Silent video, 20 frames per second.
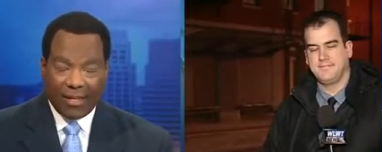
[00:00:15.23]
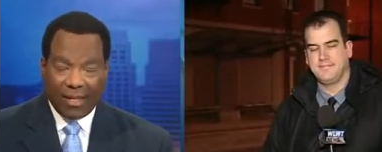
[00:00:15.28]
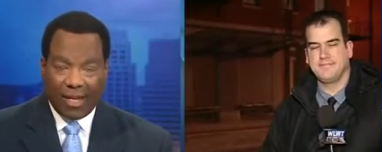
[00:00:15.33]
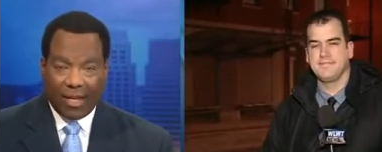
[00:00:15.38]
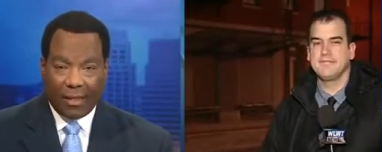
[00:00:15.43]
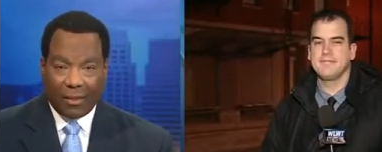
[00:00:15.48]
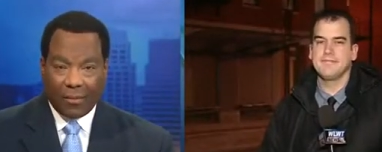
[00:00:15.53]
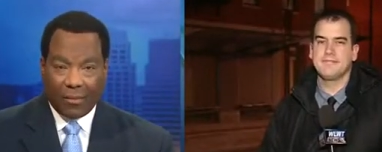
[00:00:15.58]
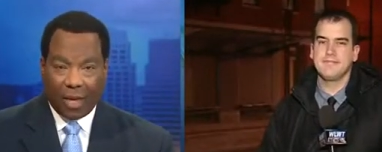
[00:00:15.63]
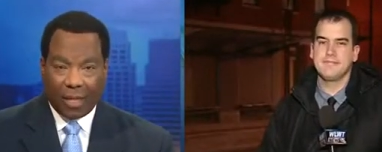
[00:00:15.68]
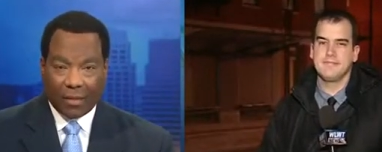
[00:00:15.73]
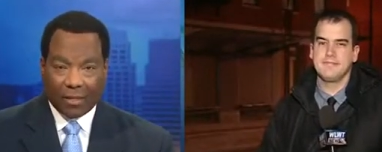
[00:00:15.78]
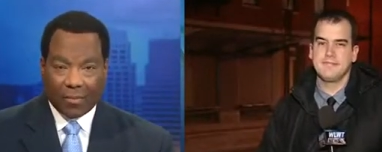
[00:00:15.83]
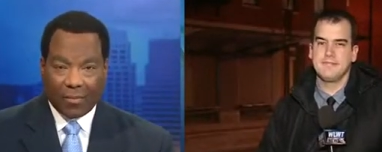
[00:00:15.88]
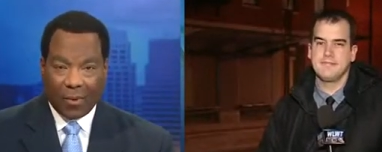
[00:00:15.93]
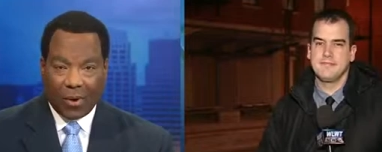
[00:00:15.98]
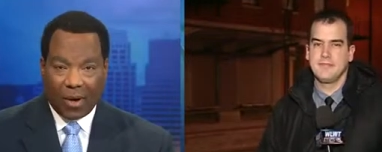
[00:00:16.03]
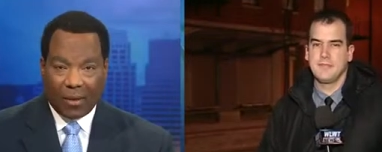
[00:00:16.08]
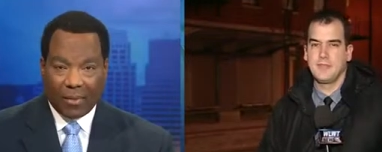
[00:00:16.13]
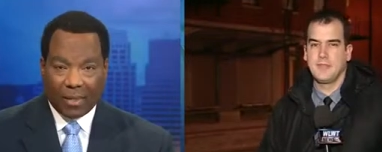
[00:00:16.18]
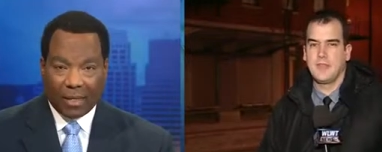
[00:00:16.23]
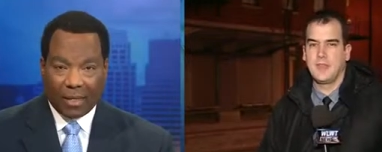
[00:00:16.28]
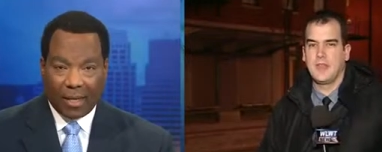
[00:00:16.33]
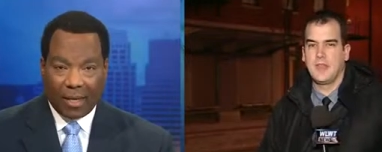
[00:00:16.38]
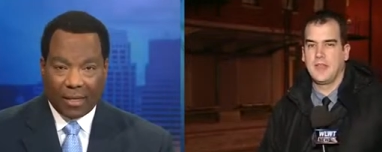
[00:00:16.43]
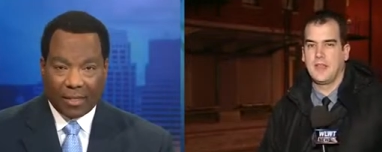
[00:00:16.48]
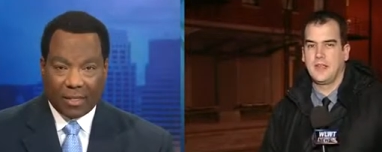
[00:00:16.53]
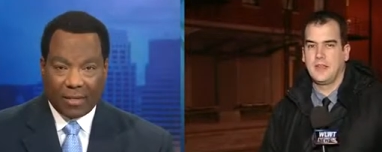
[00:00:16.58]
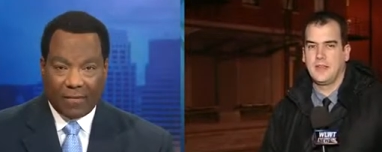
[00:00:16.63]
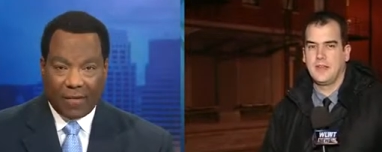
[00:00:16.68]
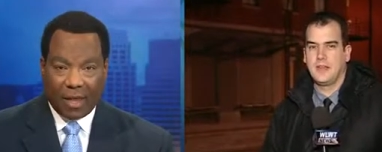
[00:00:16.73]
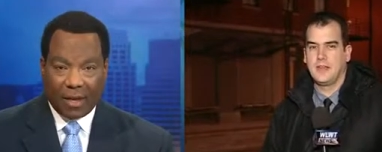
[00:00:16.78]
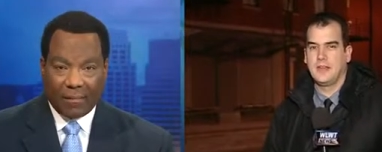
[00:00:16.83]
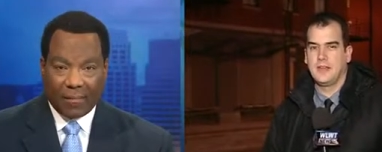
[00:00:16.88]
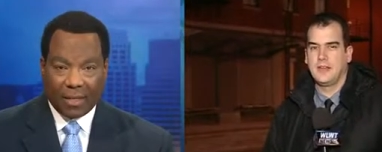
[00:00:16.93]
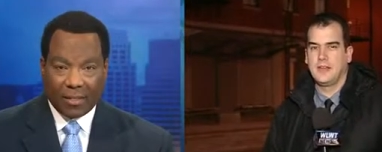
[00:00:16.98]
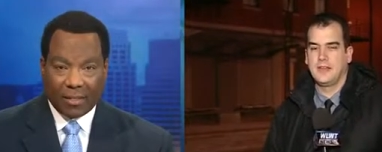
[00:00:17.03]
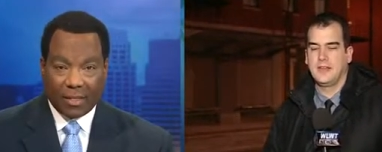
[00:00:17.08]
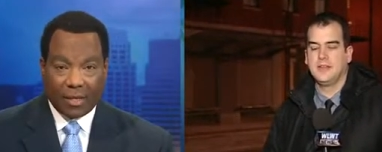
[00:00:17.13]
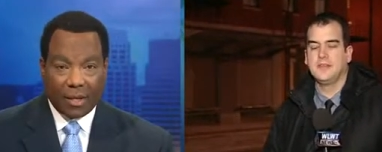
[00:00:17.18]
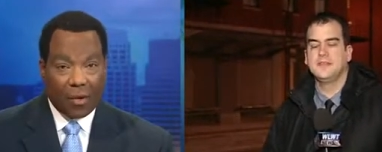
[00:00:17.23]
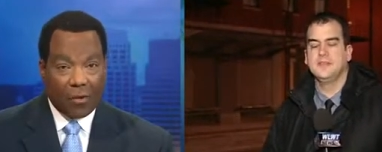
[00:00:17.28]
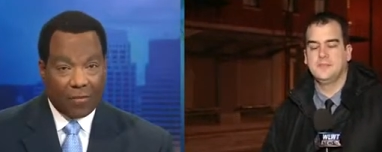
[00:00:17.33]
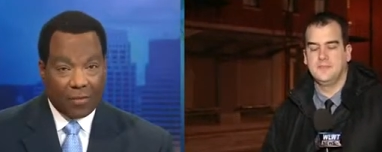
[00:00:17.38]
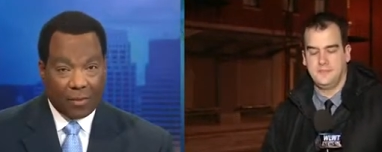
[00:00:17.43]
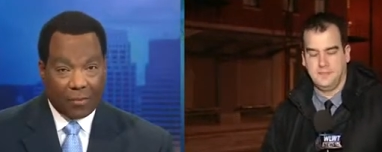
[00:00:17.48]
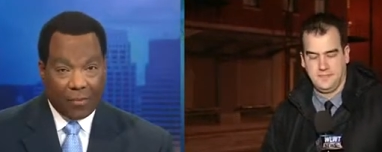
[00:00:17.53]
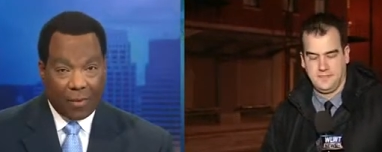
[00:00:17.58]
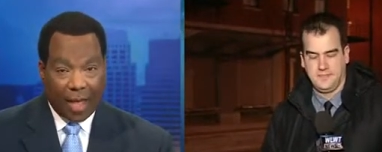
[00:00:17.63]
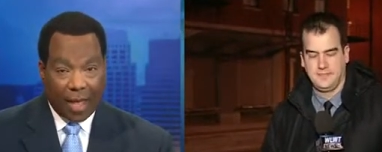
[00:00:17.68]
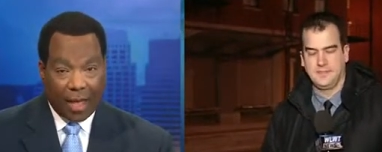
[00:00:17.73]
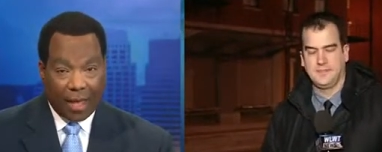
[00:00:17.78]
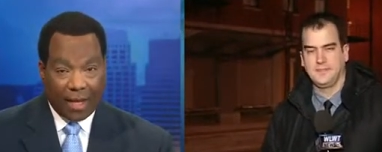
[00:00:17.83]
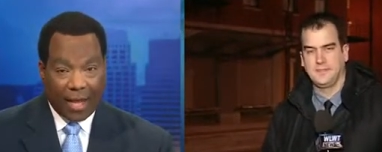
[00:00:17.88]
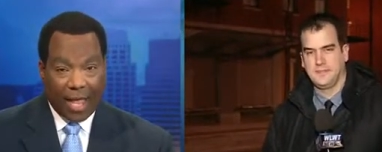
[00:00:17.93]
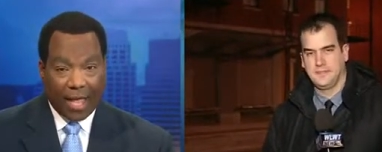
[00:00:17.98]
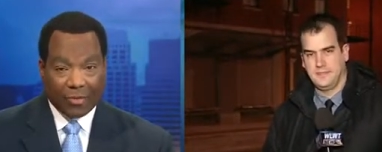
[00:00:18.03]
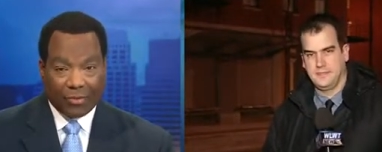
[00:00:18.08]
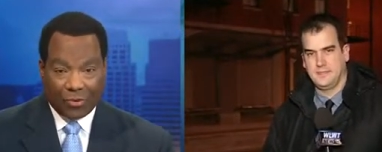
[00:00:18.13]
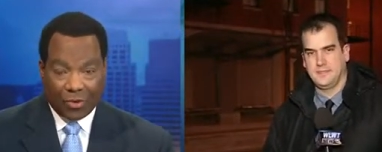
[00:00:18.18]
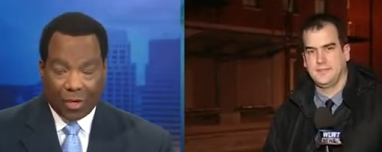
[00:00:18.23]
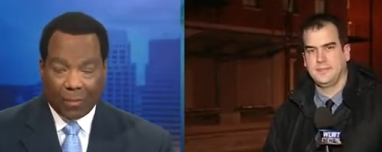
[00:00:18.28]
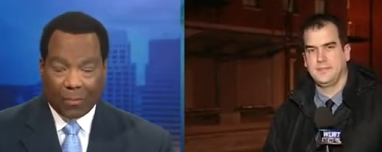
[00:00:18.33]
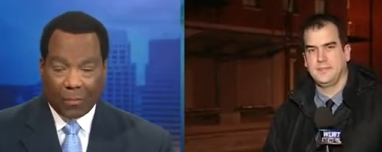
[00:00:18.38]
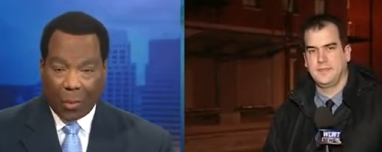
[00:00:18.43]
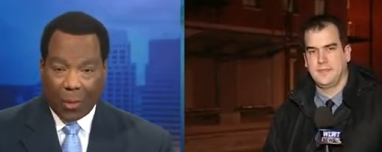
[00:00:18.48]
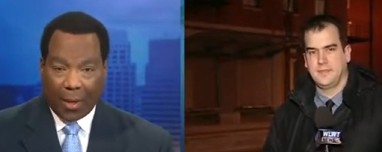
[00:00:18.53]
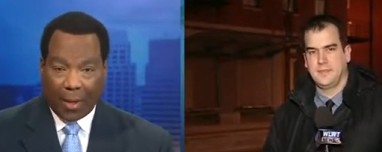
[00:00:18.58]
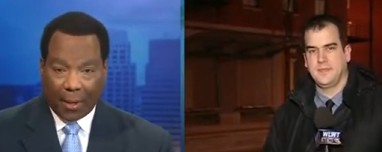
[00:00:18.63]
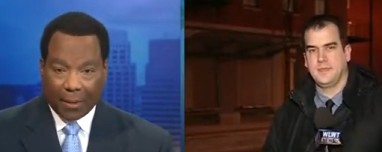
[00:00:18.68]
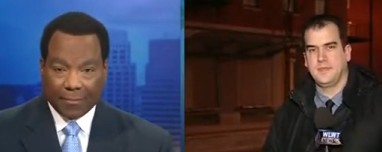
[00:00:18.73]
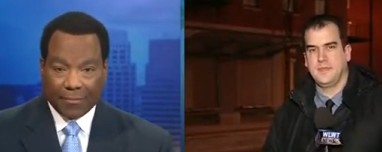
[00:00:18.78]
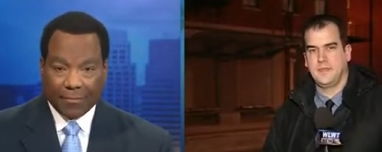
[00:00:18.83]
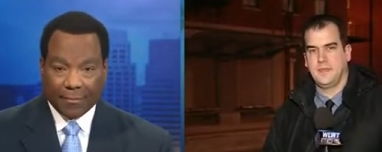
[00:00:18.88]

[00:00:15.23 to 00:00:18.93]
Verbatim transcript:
Speaker 1: leading the way this morning with the latest developments in Over the Rhine. Andrew, good morning.